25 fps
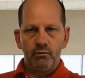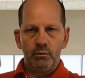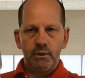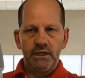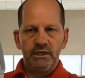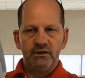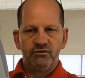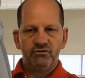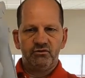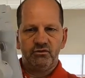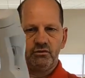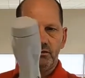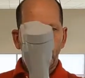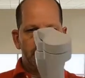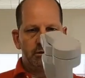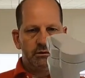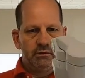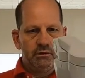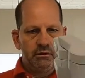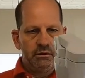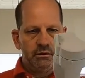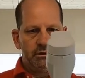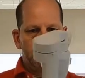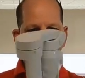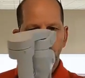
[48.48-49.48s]
reach,
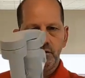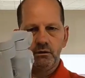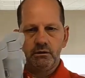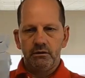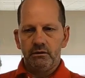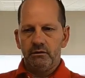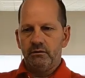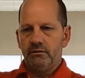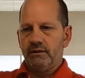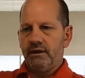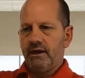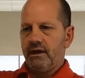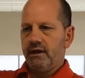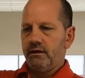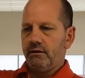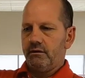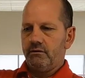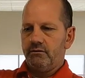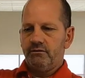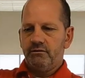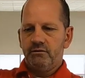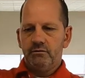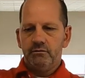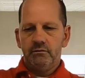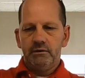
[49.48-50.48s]
you can do
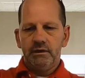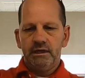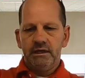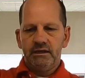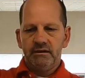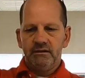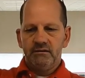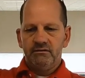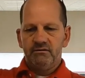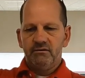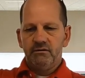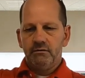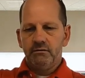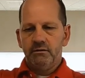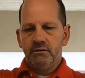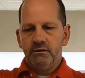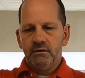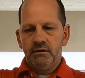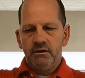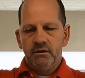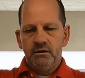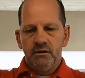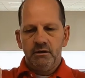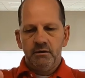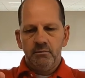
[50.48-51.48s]
that, 2 hands.
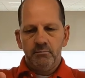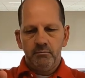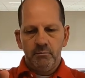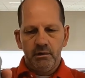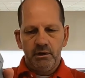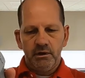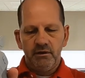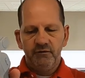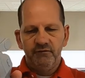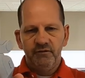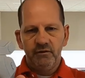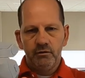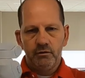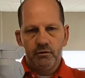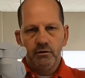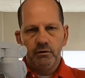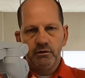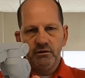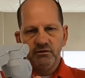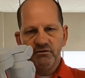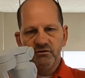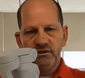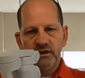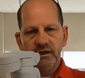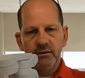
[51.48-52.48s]
But if you're going
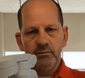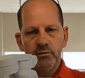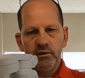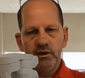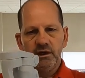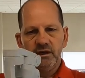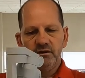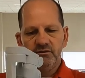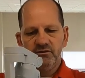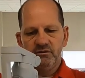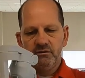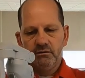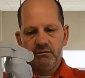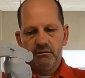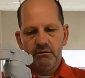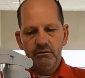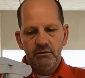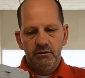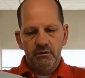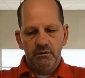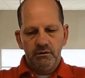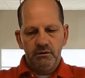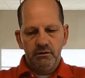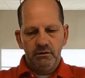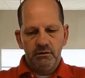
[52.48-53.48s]
to stabilize it,
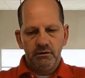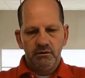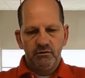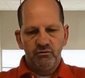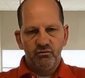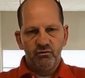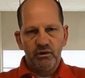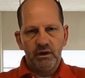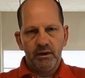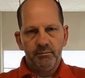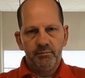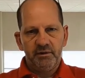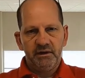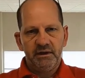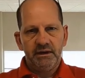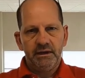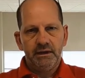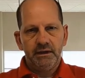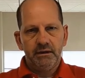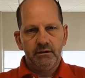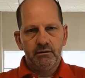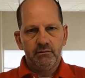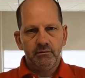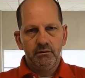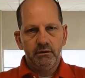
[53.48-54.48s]
you can drop it
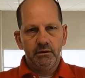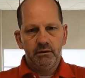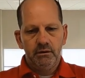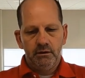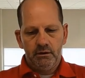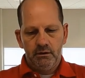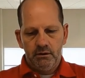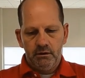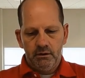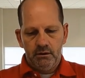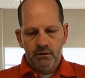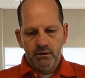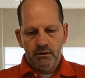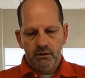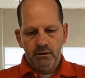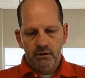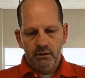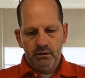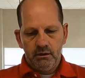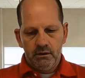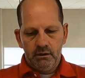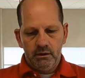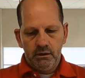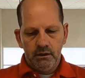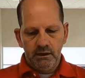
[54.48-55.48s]
down
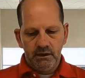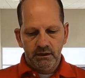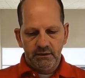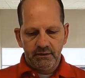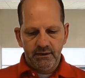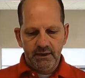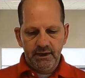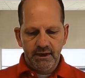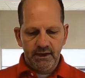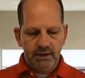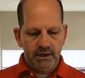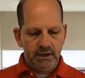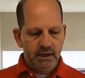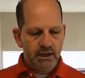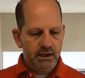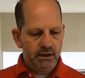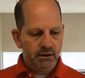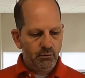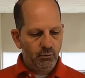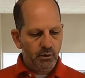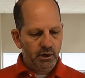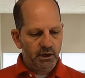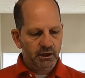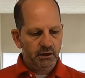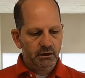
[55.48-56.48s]
like that and
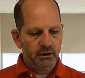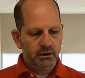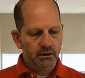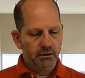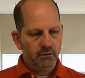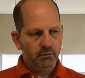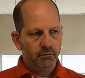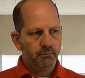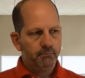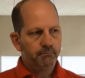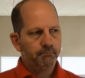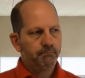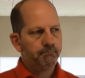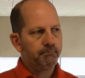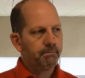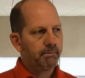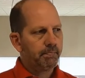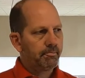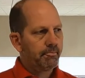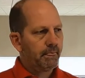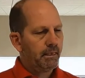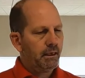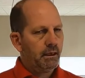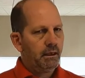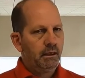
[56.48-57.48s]
away you go.
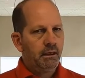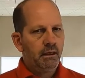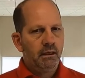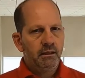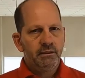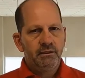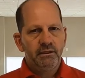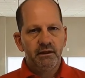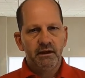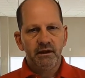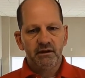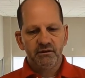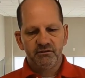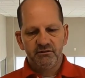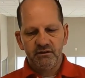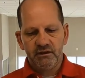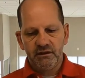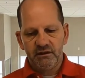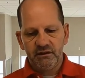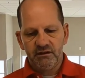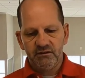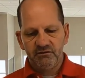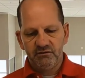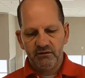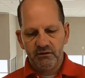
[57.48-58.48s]
The next
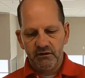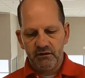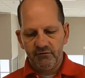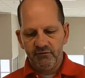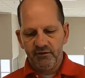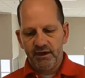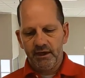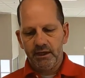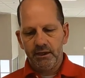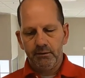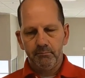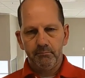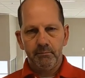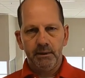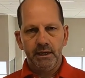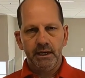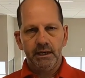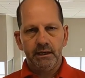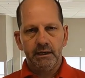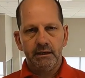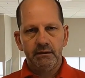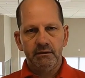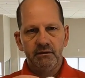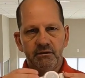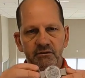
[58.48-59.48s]
thing that's in the
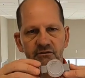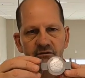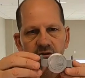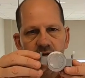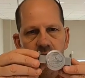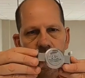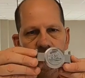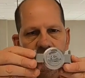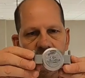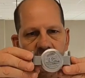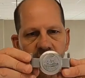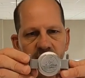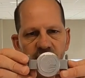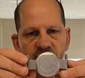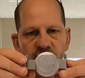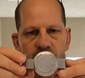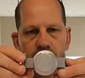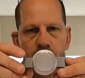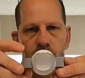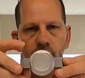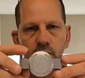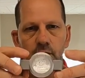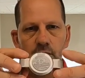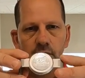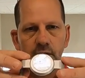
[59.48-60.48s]
bag, and this seems like a
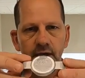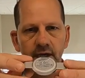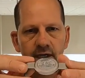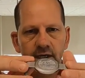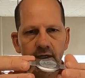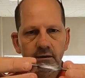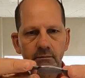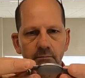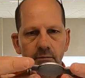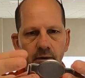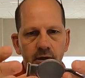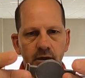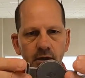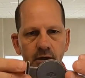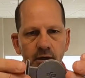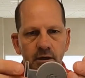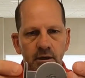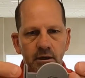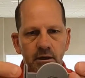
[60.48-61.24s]
small item,